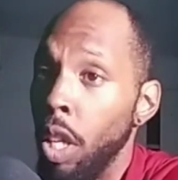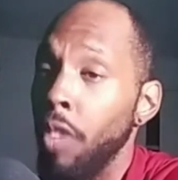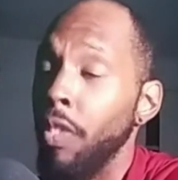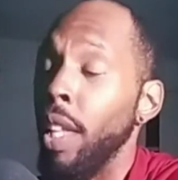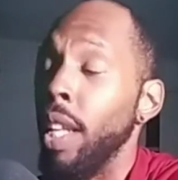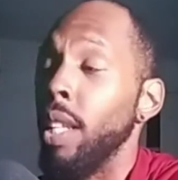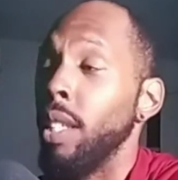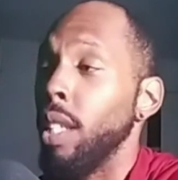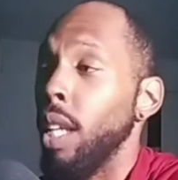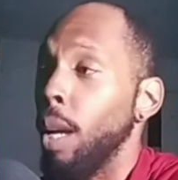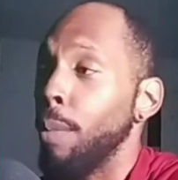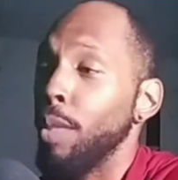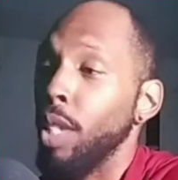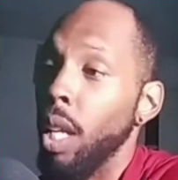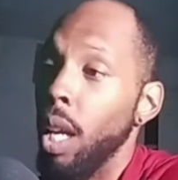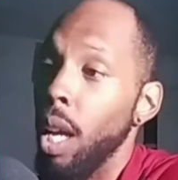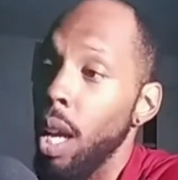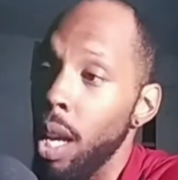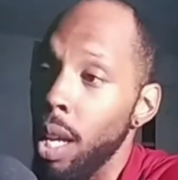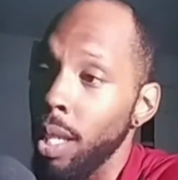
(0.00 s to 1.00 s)
then it's up
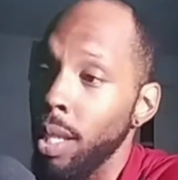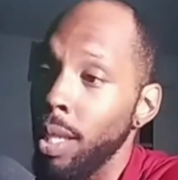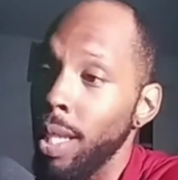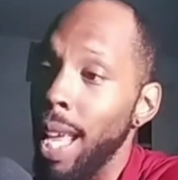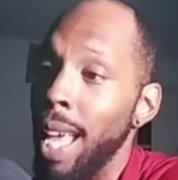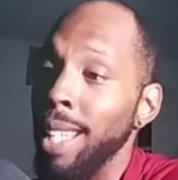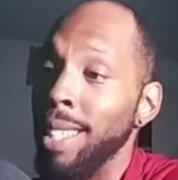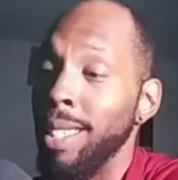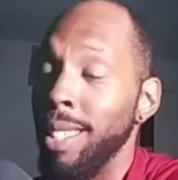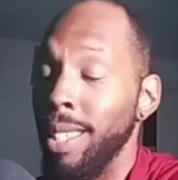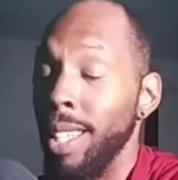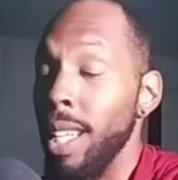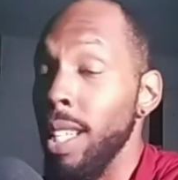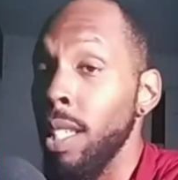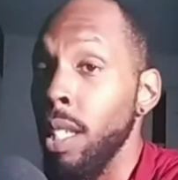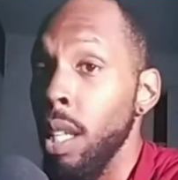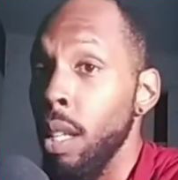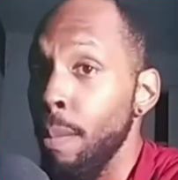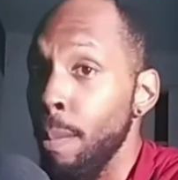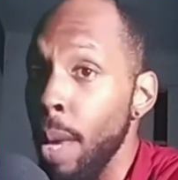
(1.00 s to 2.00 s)
to us as
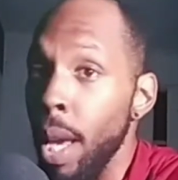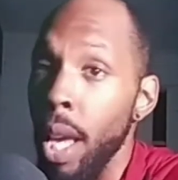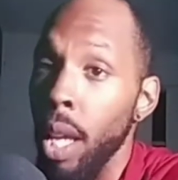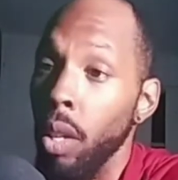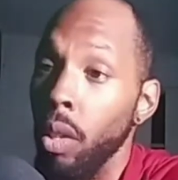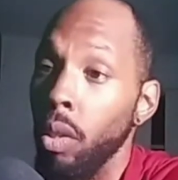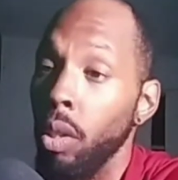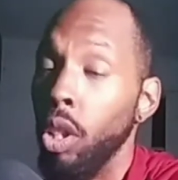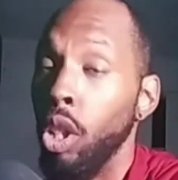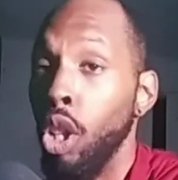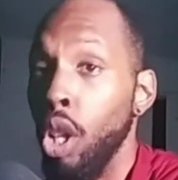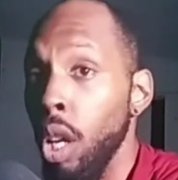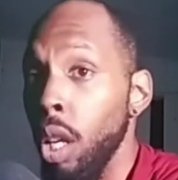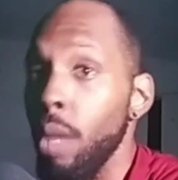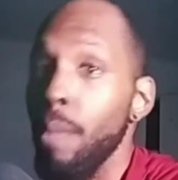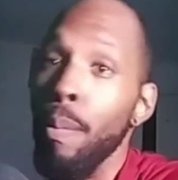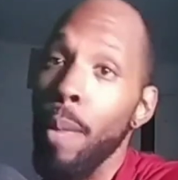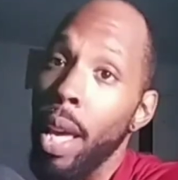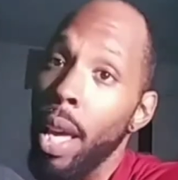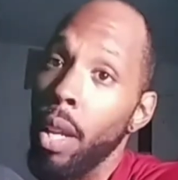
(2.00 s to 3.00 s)
decent men, good
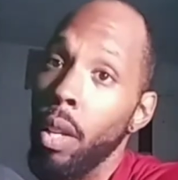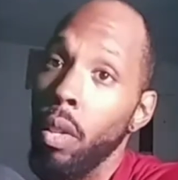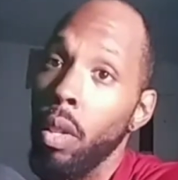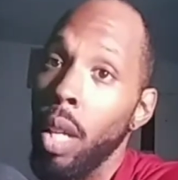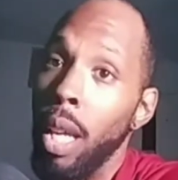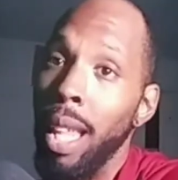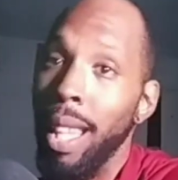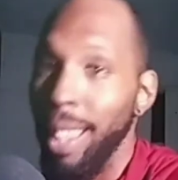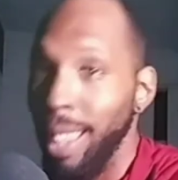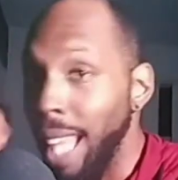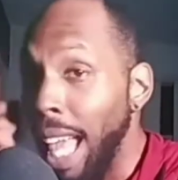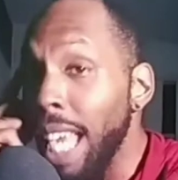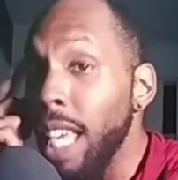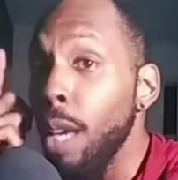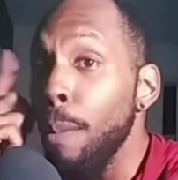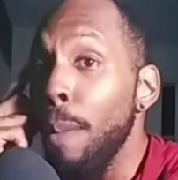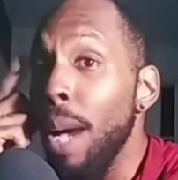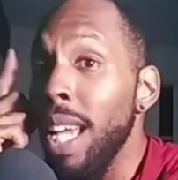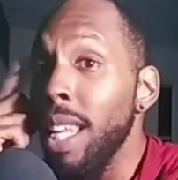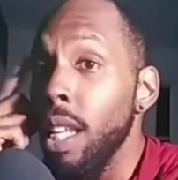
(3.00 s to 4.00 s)
men, like
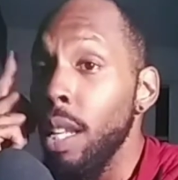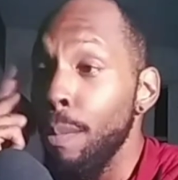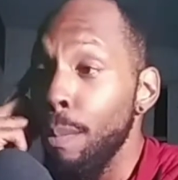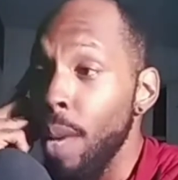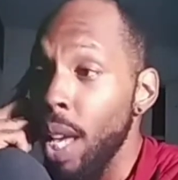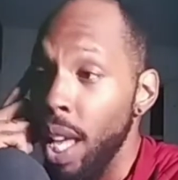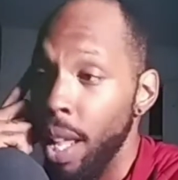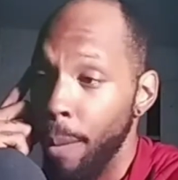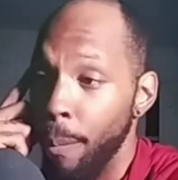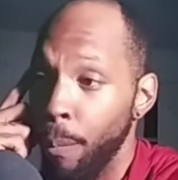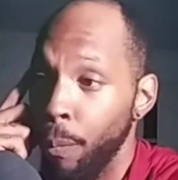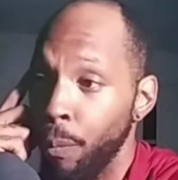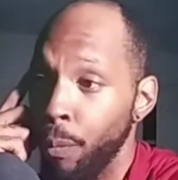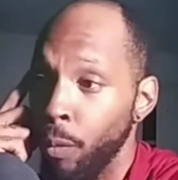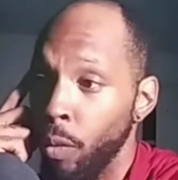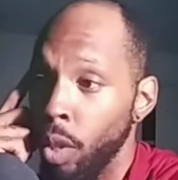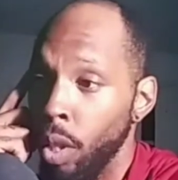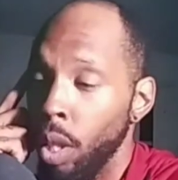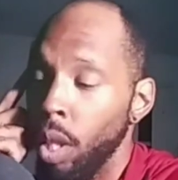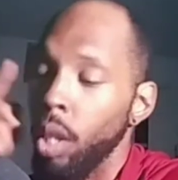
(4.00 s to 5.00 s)
minded men
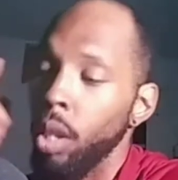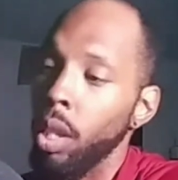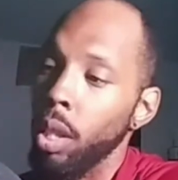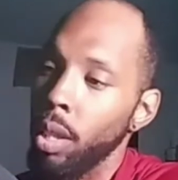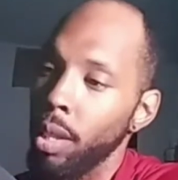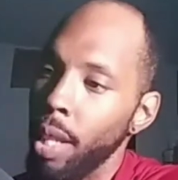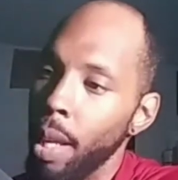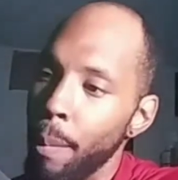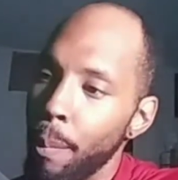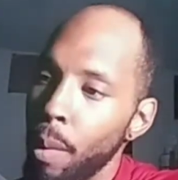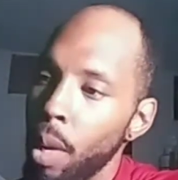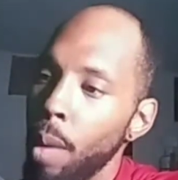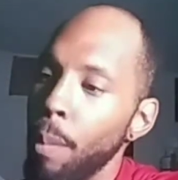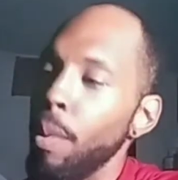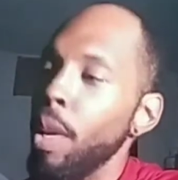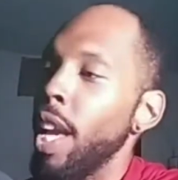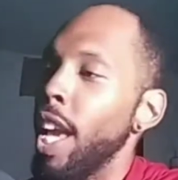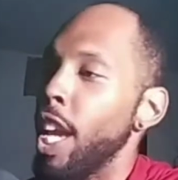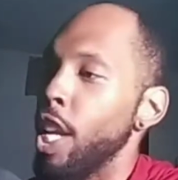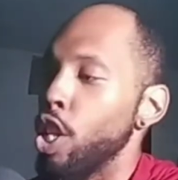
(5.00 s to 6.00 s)
to step up
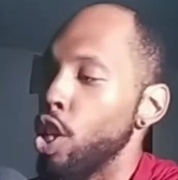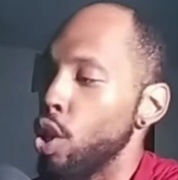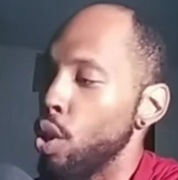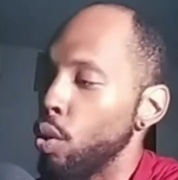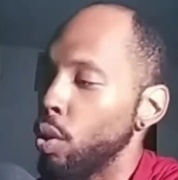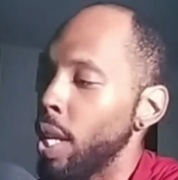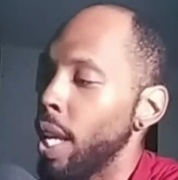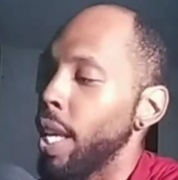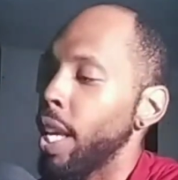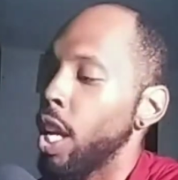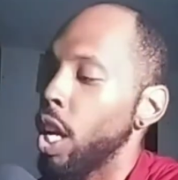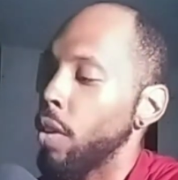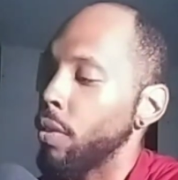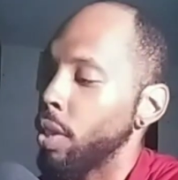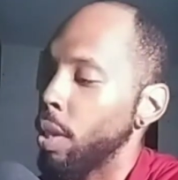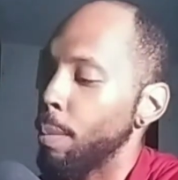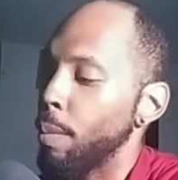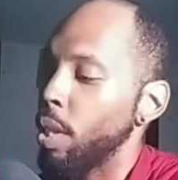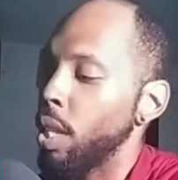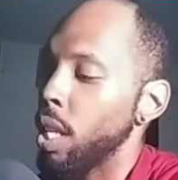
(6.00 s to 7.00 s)
and you take care of
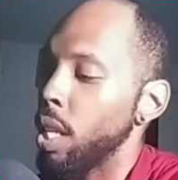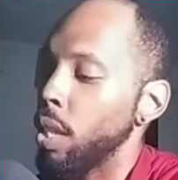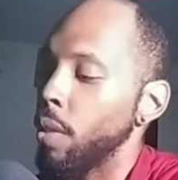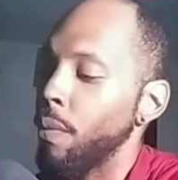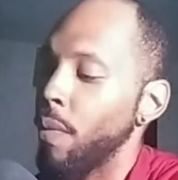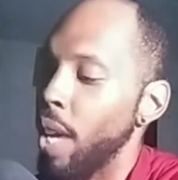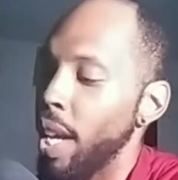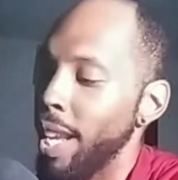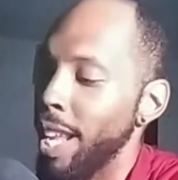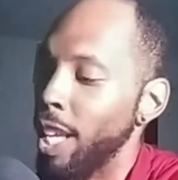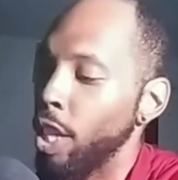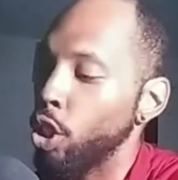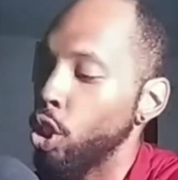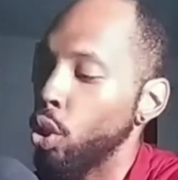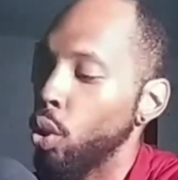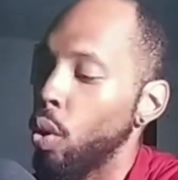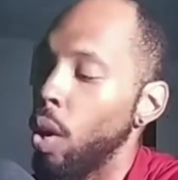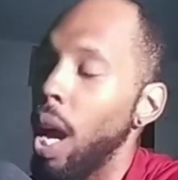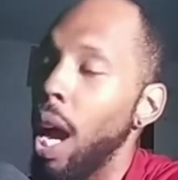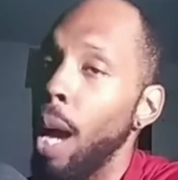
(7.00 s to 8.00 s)
some of these
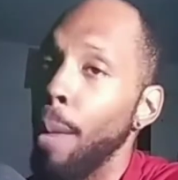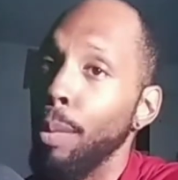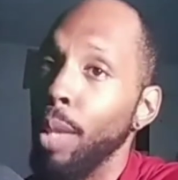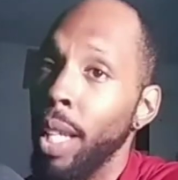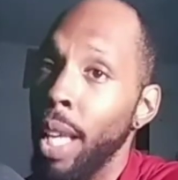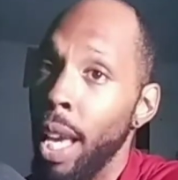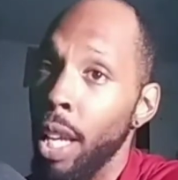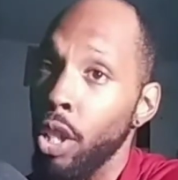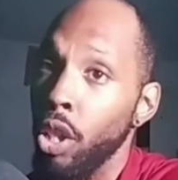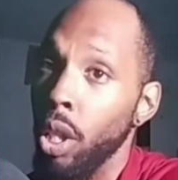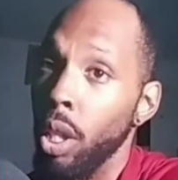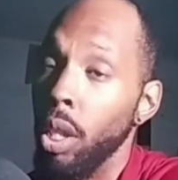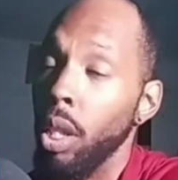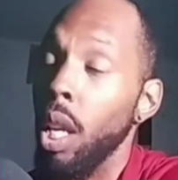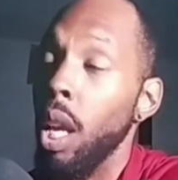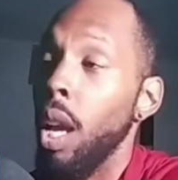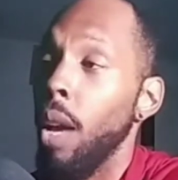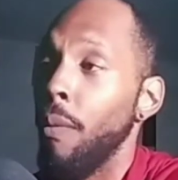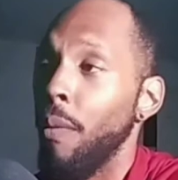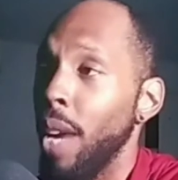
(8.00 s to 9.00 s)
financial obligations,
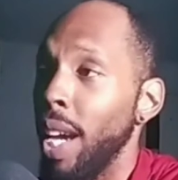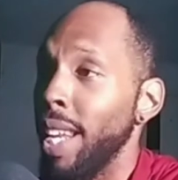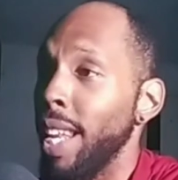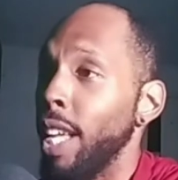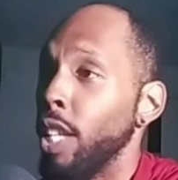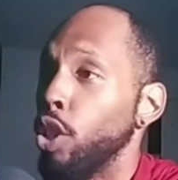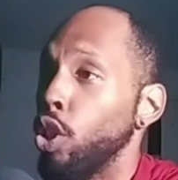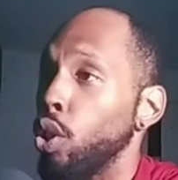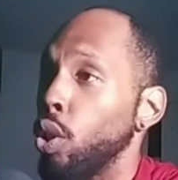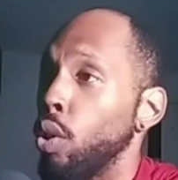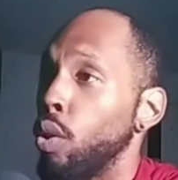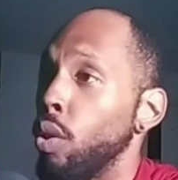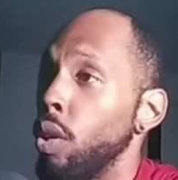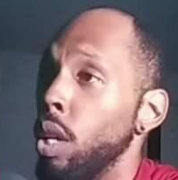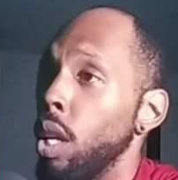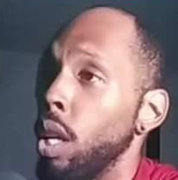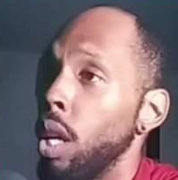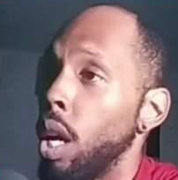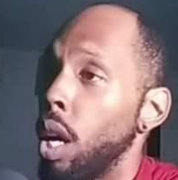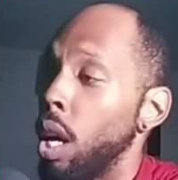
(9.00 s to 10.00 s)
financial
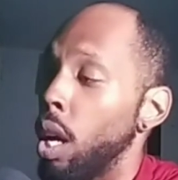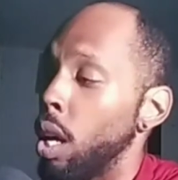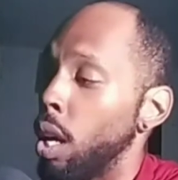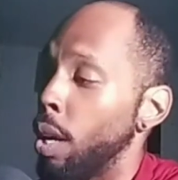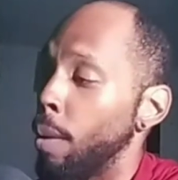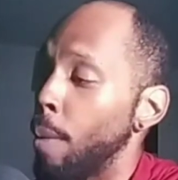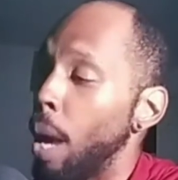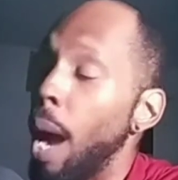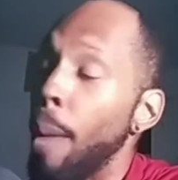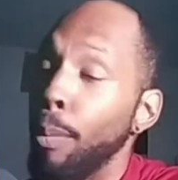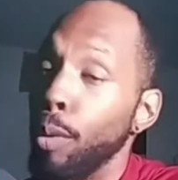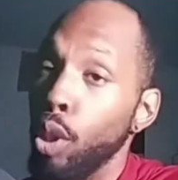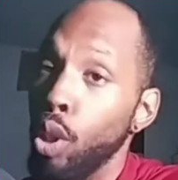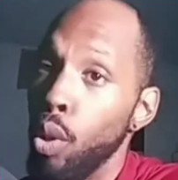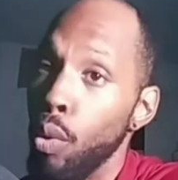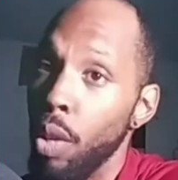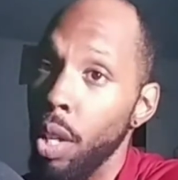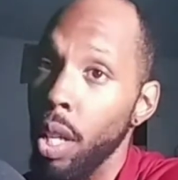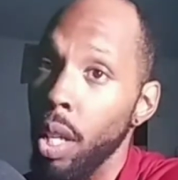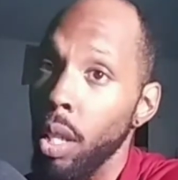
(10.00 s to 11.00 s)
um,
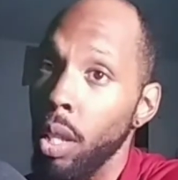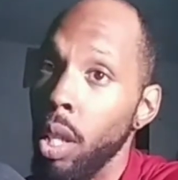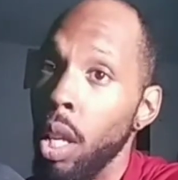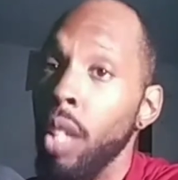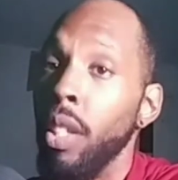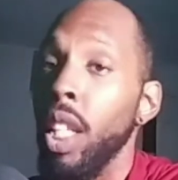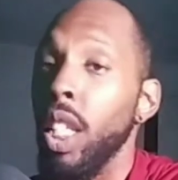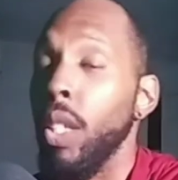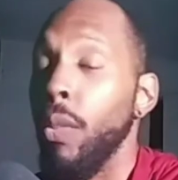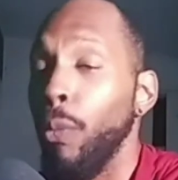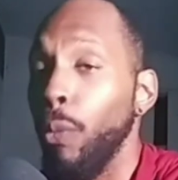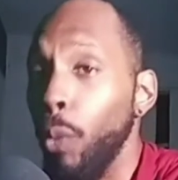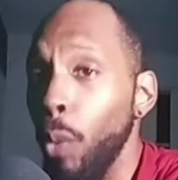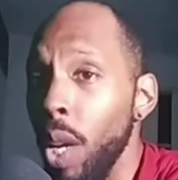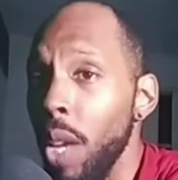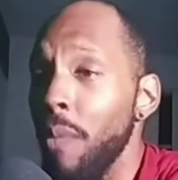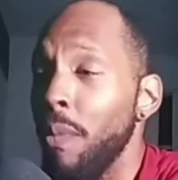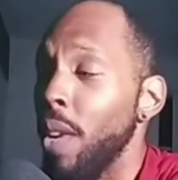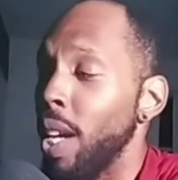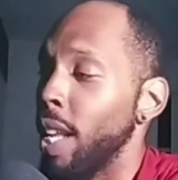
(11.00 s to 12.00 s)
opportunities, these
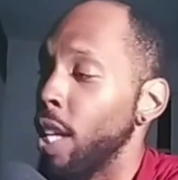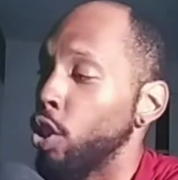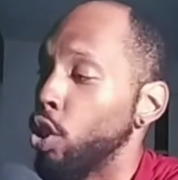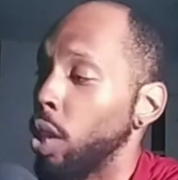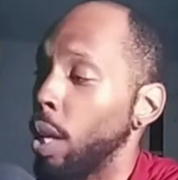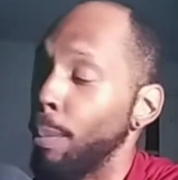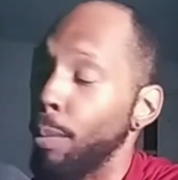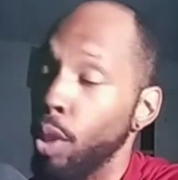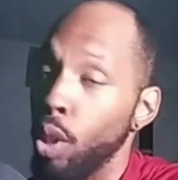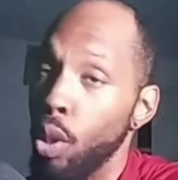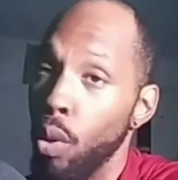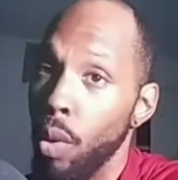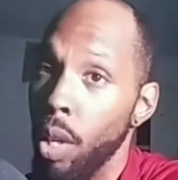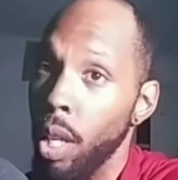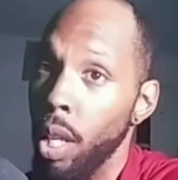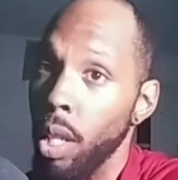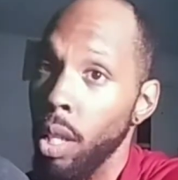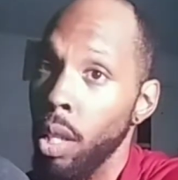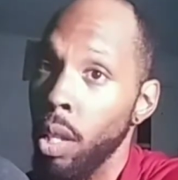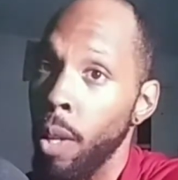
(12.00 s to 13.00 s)
free financial
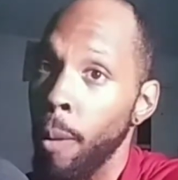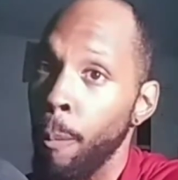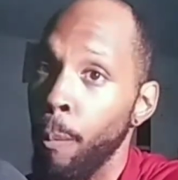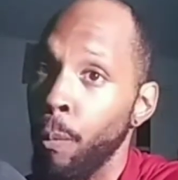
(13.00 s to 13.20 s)
opportunities.